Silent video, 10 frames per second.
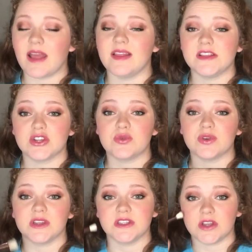And these are
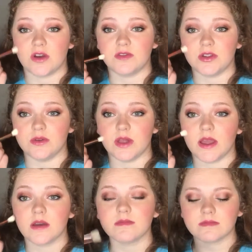really soft too. Like,
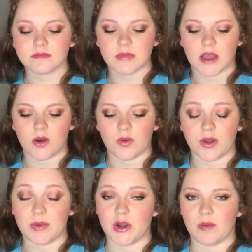I don't want
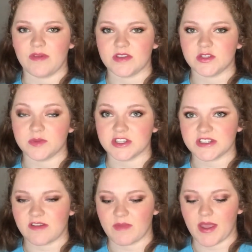to put it on my face too much because
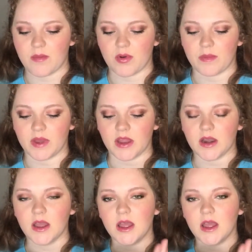I have makeup on, but